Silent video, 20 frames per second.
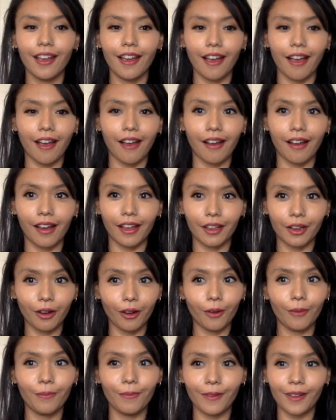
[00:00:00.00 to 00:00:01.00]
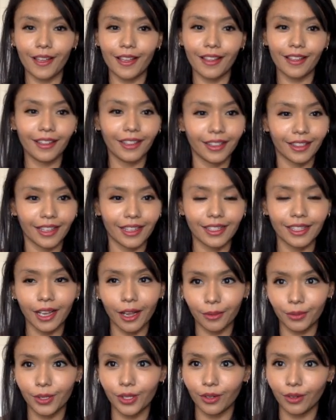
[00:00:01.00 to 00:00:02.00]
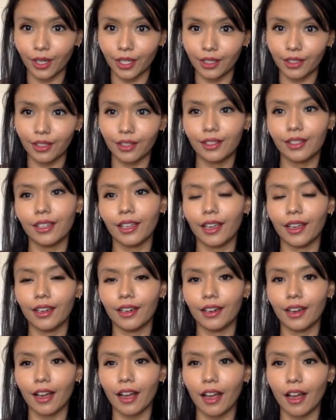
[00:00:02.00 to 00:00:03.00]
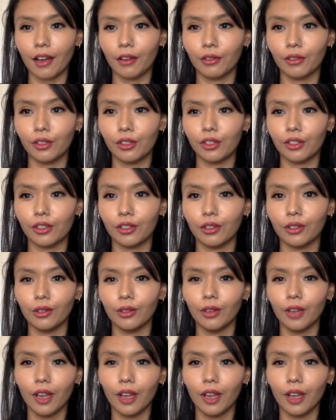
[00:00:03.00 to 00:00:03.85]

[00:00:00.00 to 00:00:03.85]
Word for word: Uh, I hope this helps you understand how to